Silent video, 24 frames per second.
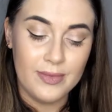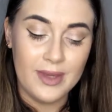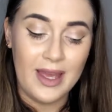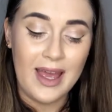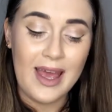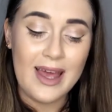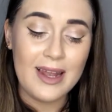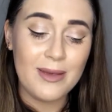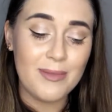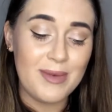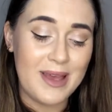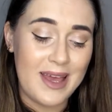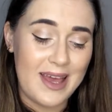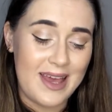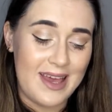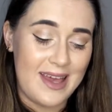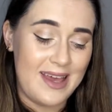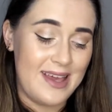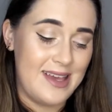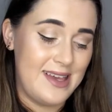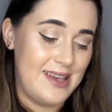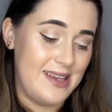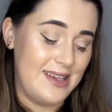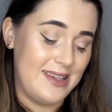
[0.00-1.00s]

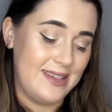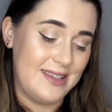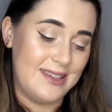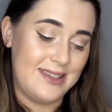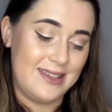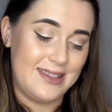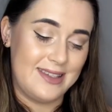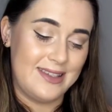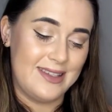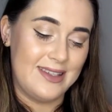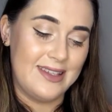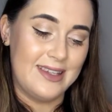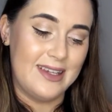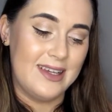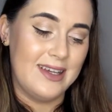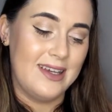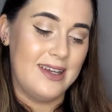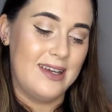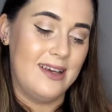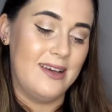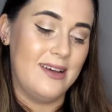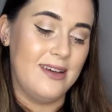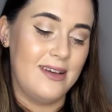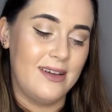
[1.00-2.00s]
Elemis!
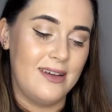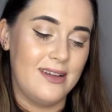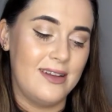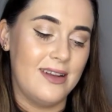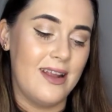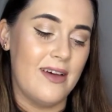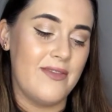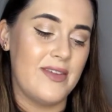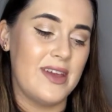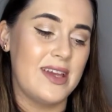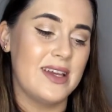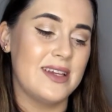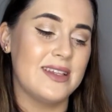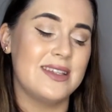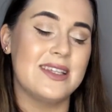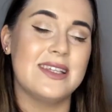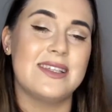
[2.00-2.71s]
Ah, oh, love it.